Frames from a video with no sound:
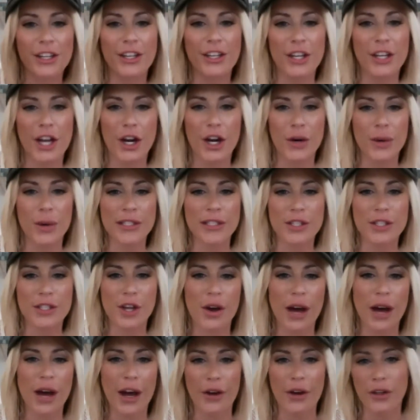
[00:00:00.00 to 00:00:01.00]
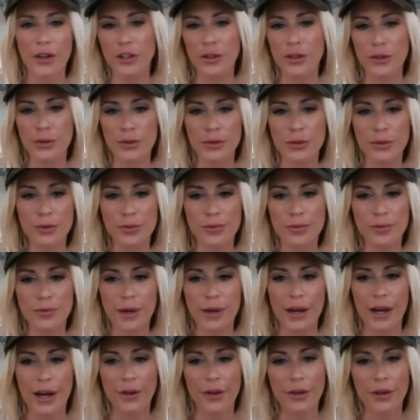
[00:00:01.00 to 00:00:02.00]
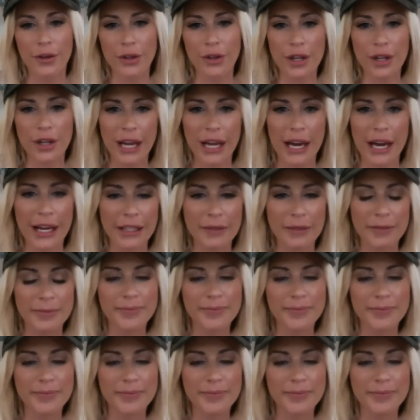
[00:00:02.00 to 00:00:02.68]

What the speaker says: It's all how you look at it.